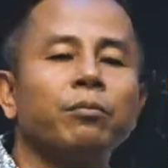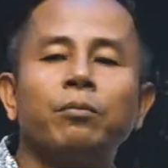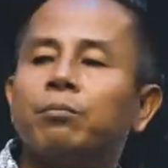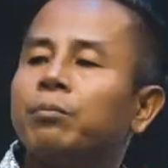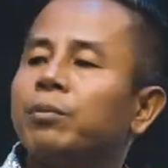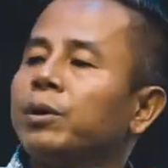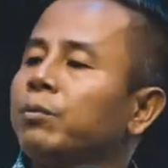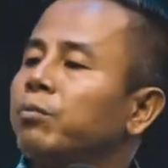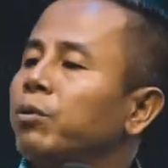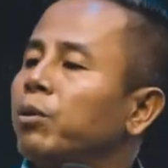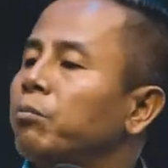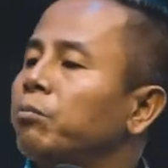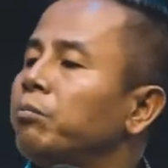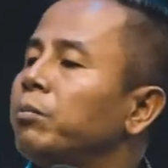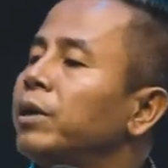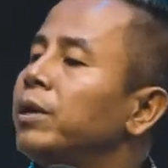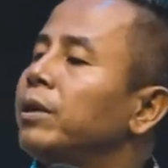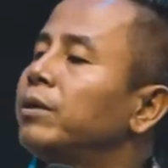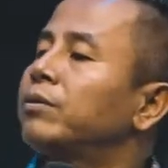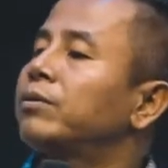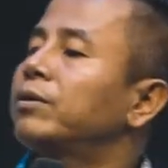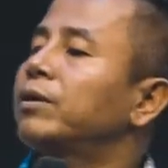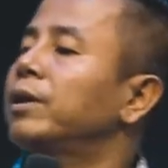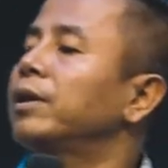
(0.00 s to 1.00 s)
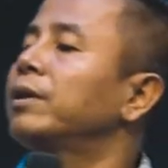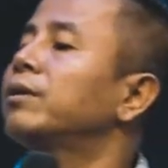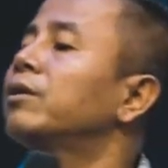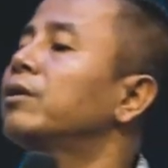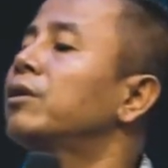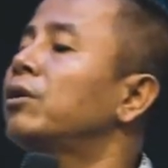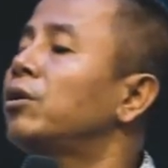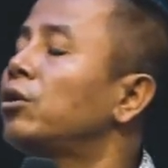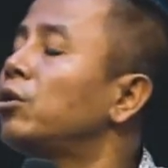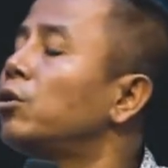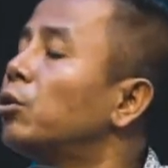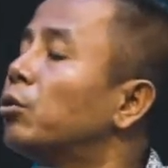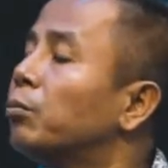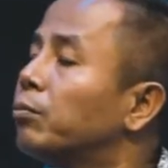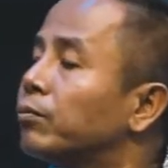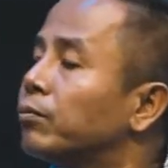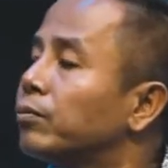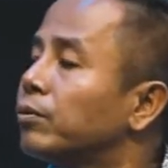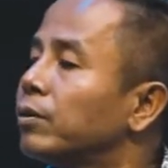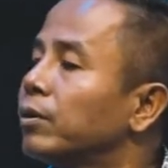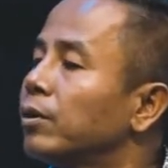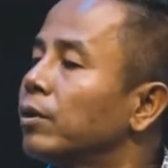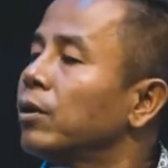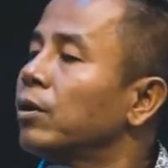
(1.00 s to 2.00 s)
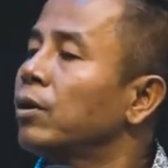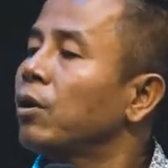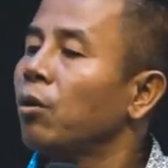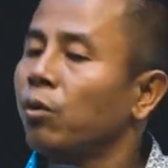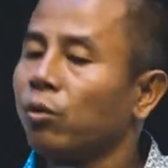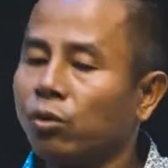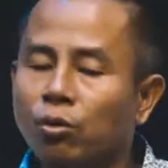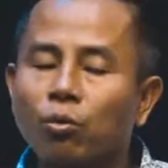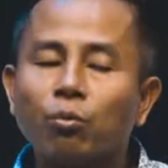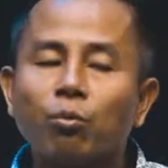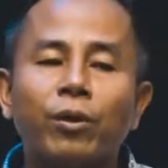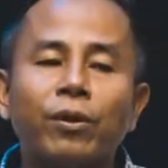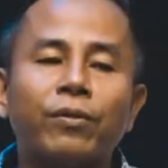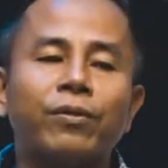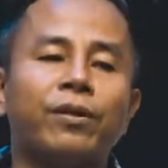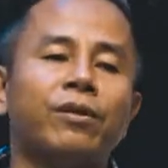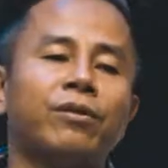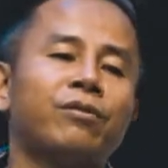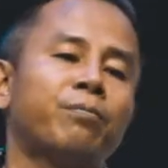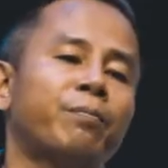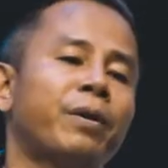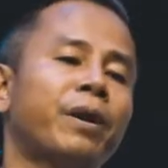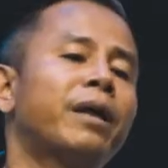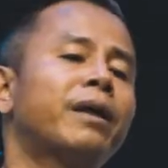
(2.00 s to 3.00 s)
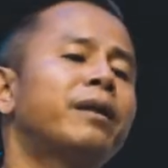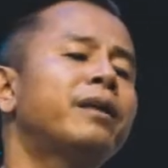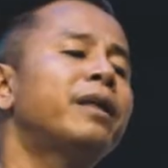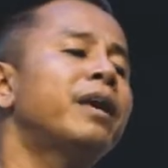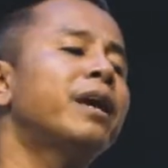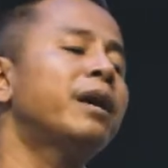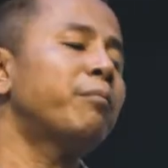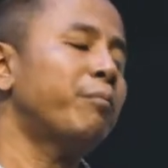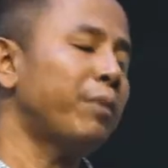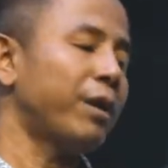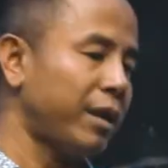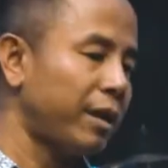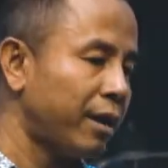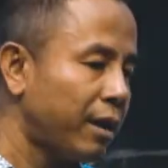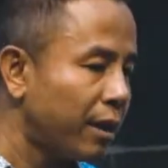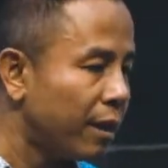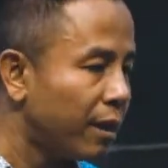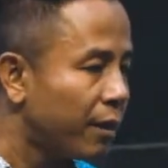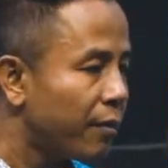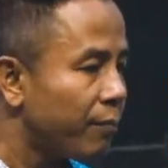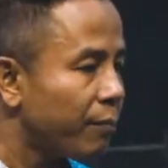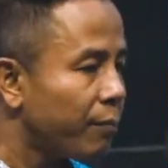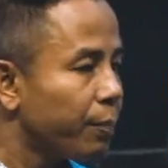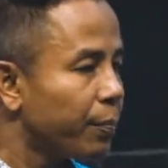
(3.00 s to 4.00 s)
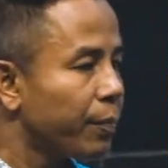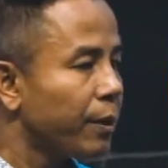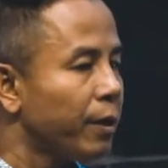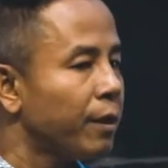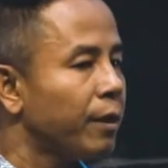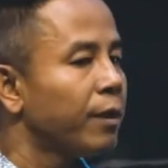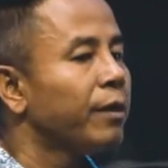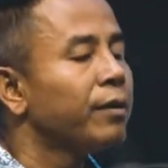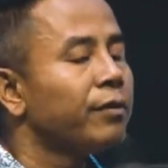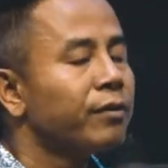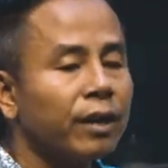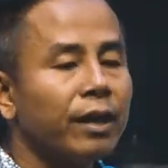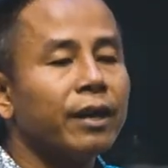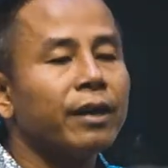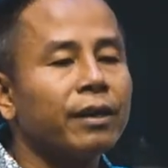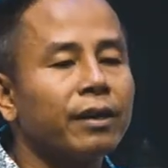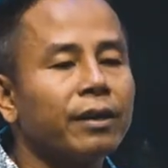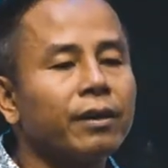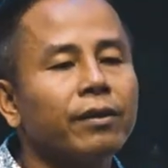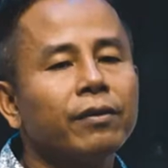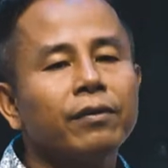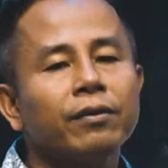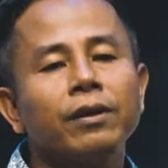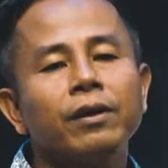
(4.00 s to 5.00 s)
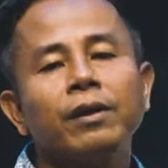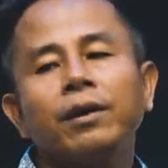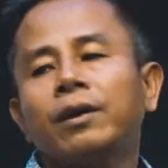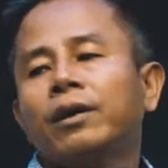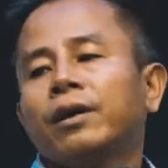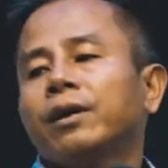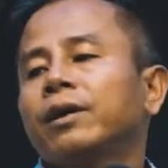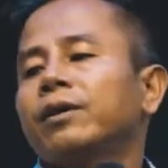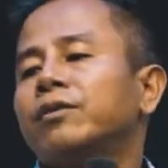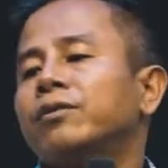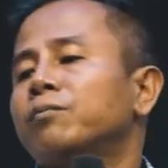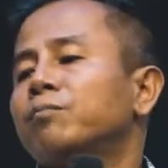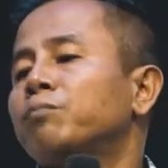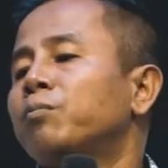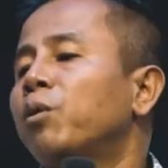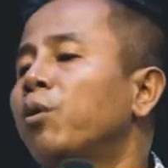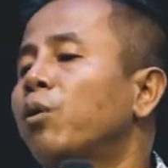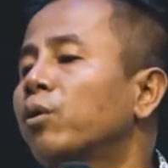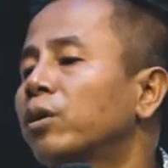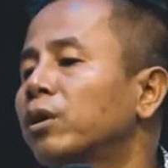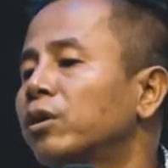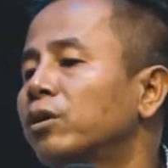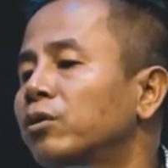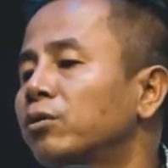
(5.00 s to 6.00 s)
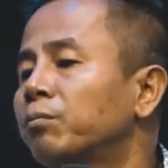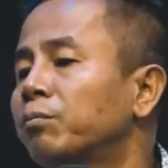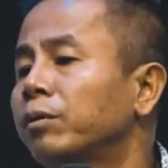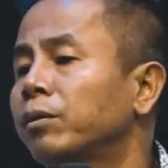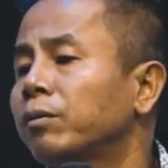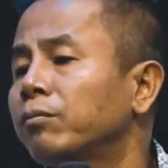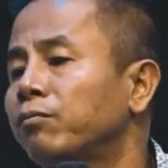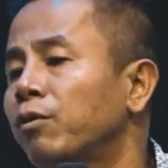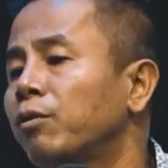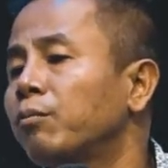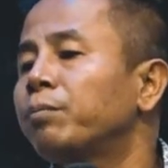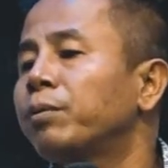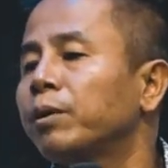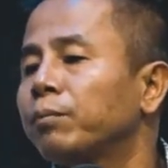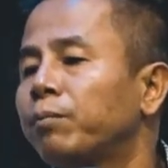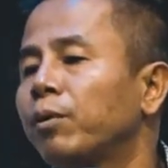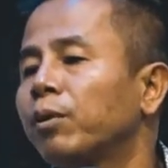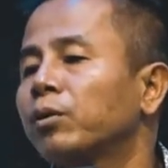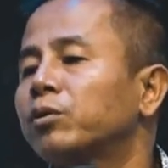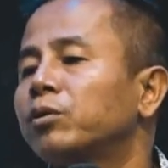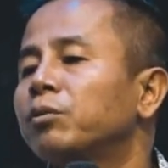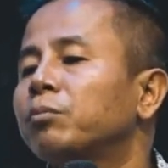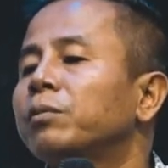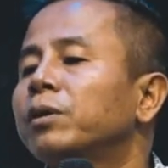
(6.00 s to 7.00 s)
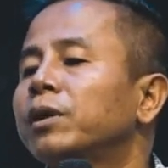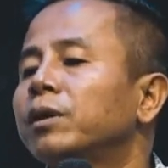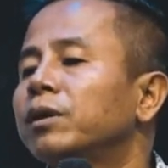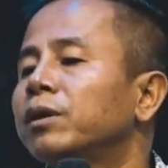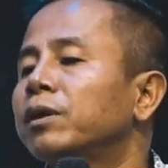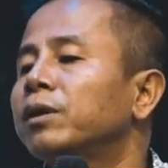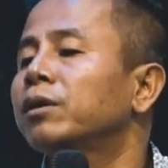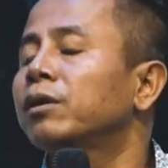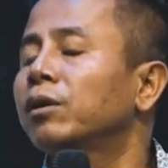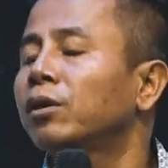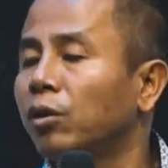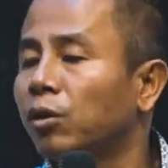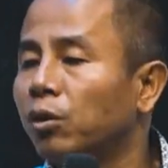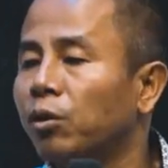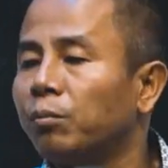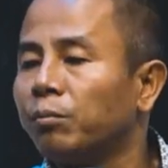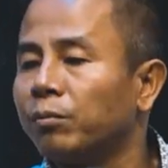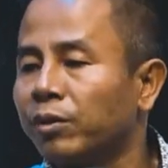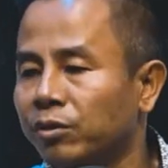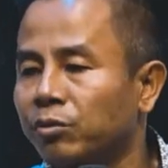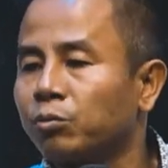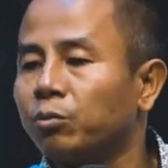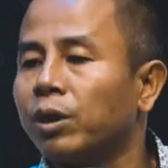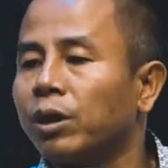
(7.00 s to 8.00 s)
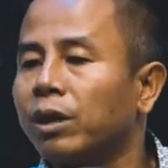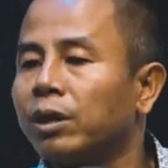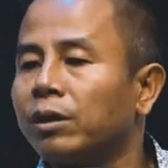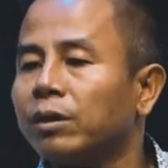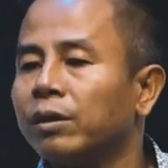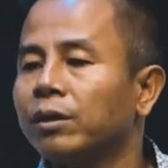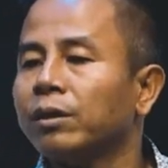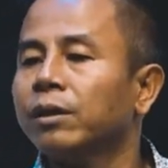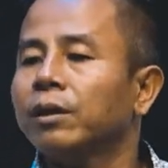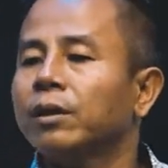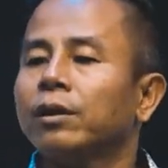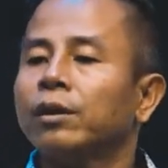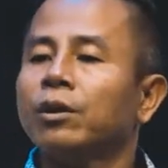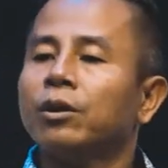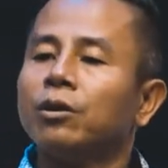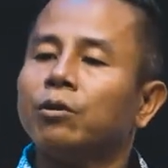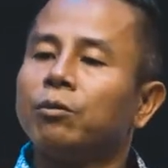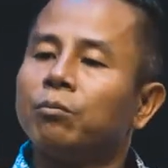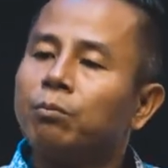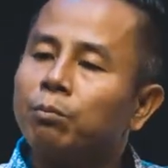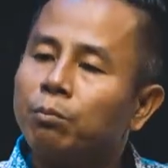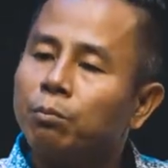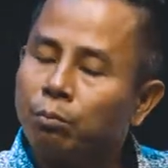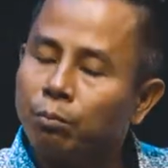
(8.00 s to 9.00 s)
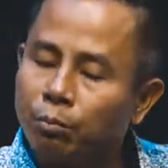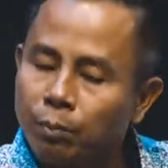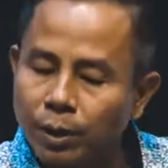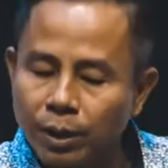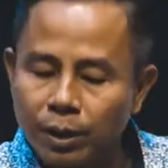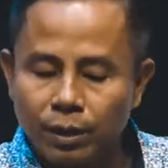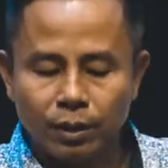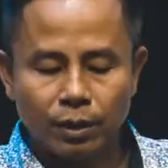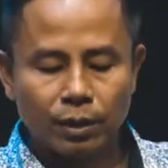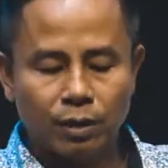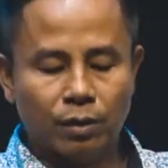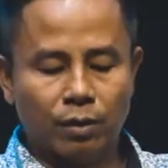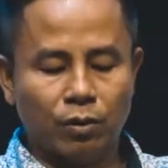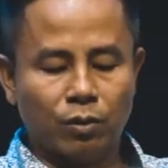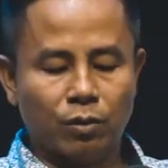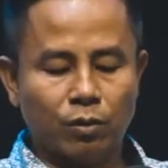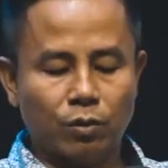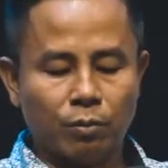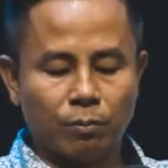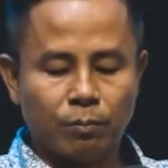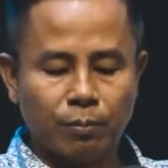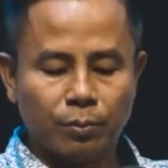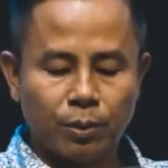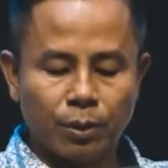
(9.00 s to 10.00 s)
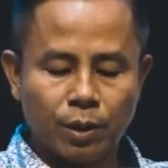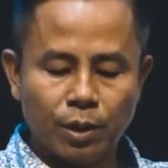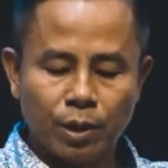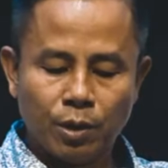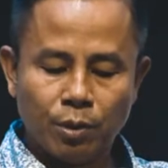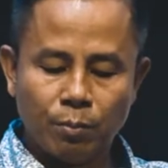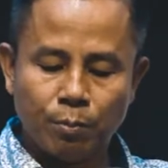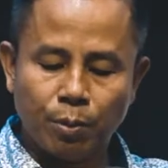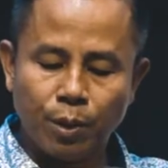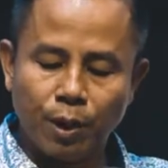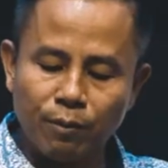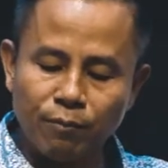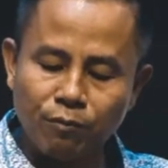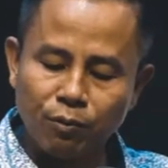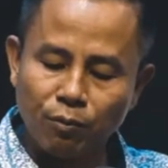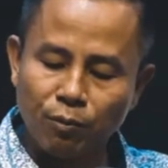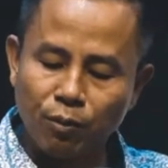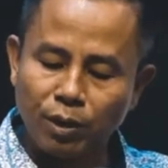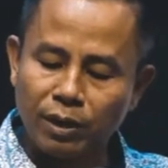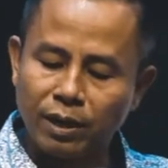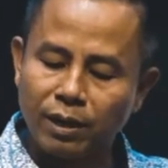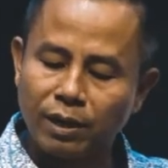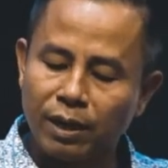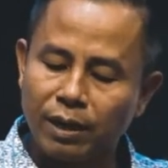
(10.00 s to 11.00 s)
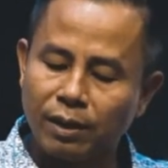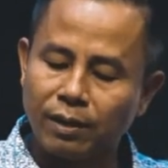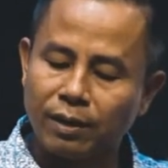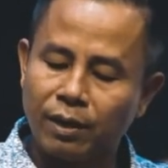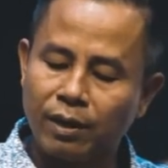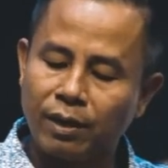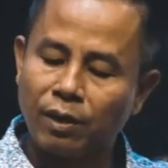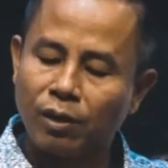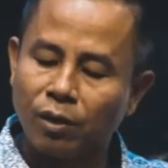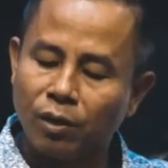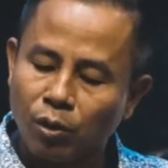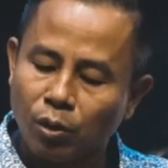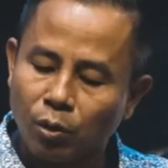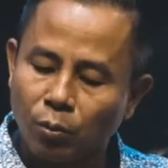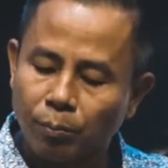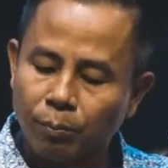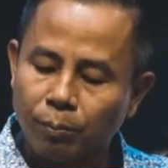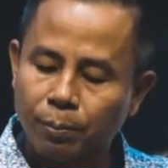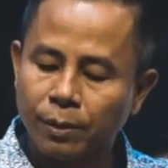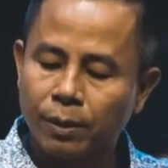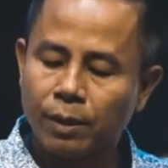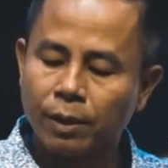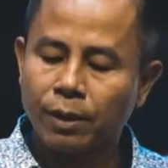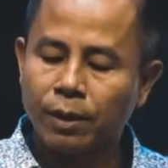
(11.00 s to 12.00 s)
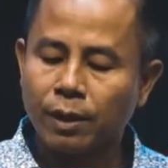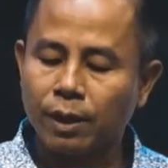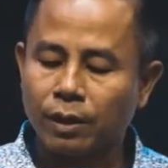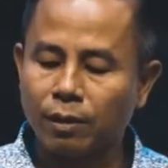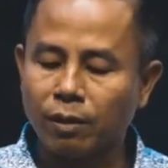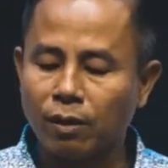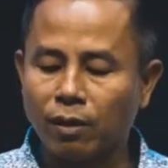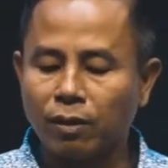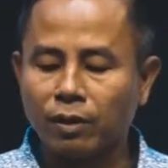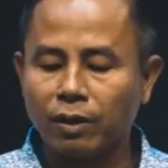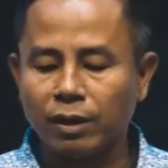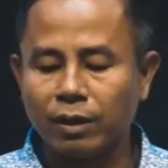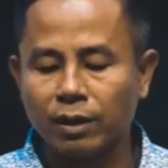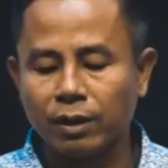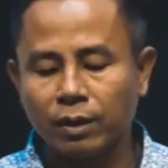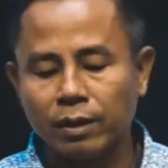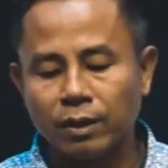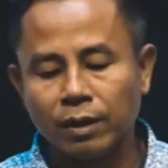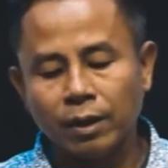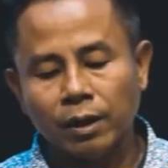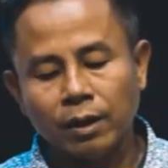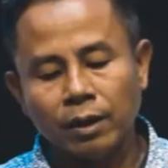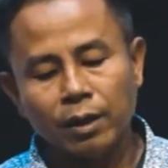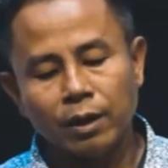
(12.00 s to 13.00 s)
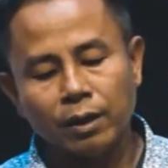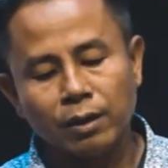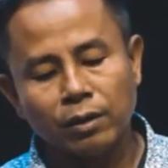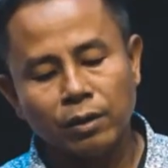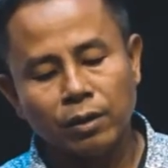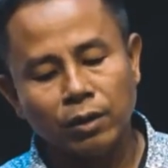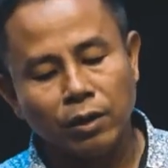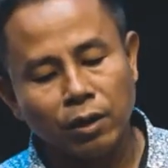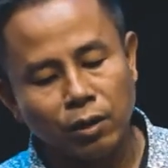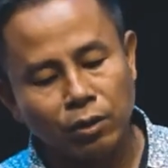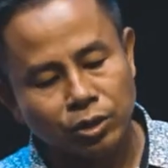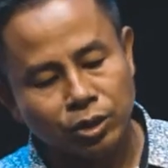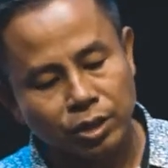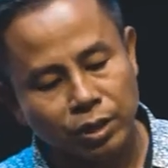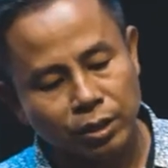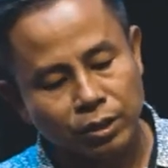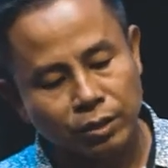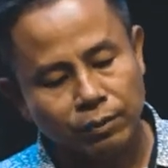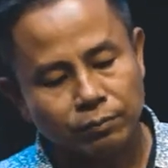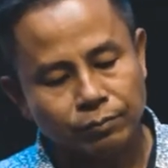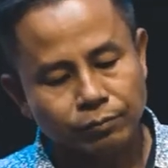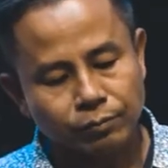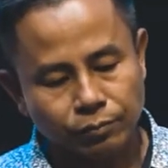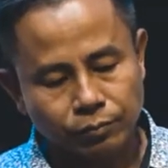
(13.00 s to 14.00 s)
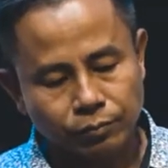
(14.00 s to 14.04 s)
People meet in the homes. So with this pandemic thing, it's important for people to meet in home as well. Meet in home. Pray for one another at home. And all that in Colossians